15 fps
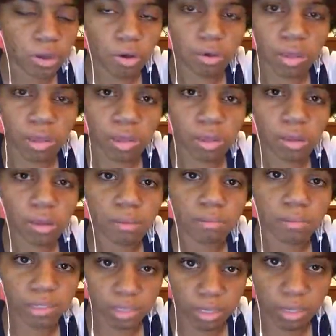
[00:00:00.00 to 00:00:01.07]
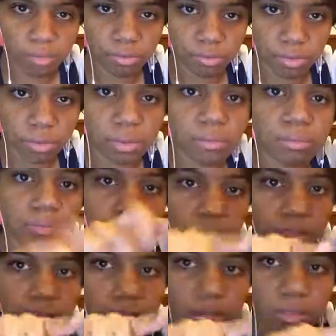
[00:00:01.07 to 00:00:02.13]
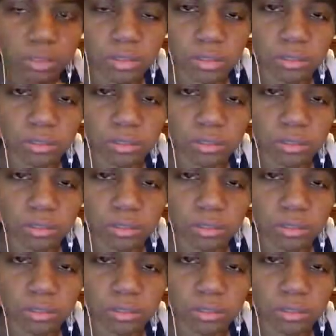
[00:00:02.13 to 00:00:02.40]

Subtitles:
Okay, be safe, please.